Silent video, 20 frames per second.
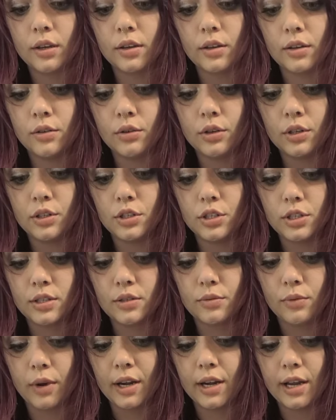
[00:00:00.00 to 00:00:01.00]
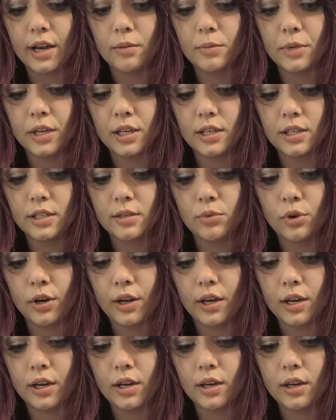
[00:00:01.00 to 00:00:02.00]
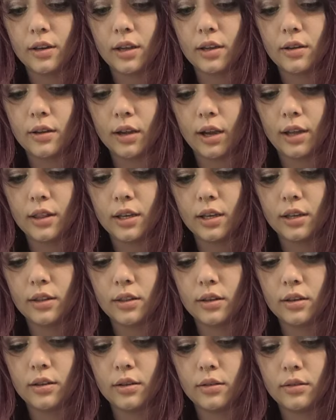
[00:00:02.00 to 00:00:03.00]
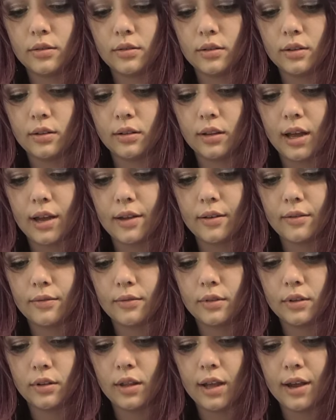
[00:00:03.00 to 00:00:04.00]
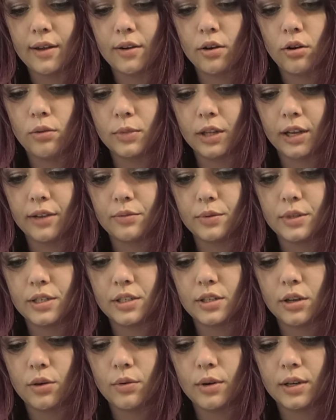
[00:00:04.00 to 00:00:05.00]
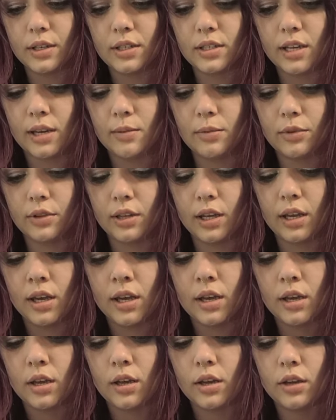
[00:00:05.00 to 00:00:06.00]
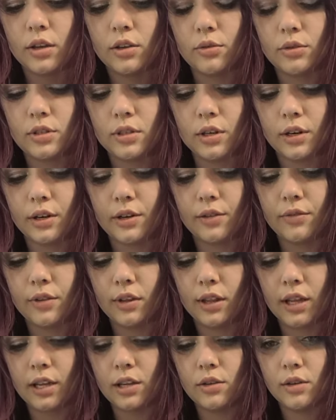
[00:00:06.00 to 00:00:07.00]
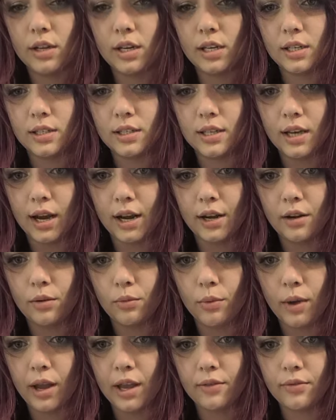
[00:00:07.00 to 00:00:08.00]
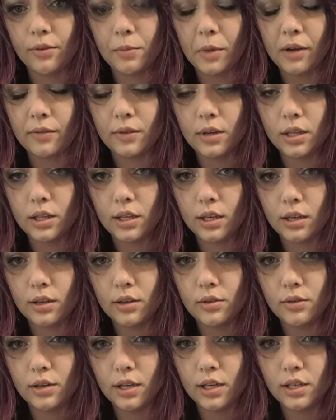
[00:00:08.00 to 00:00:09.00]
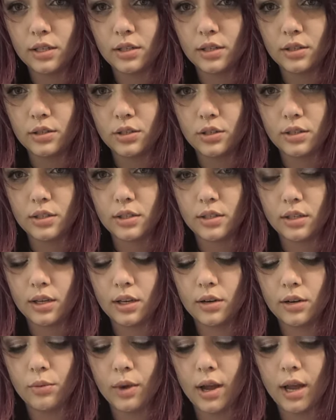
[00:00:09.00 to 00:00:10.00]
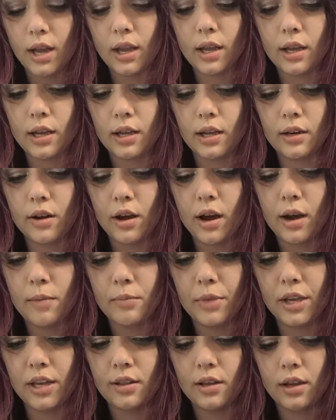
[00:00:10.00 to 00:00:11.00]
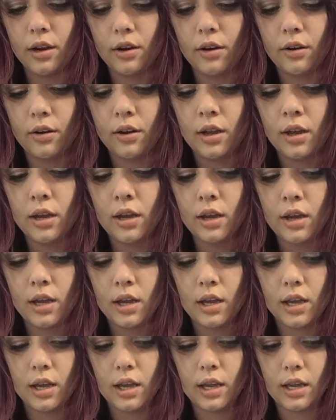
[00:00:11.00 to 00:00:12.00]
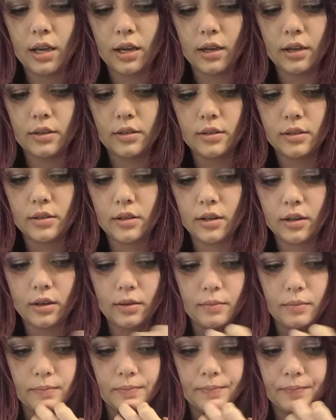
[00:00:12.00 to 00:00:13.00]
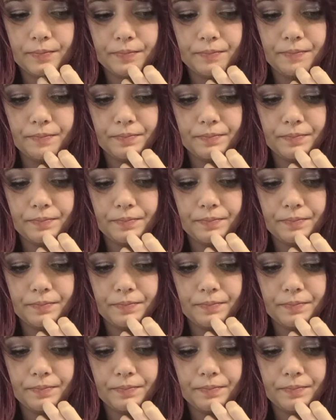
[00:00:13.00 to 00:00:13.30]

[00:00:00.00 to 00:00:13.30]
you could just right now be disappointed and it, i think the the life the lie home life was so unstable that you were starting to feel like you needed to hide away from everything you needed to just get away and not be there and um,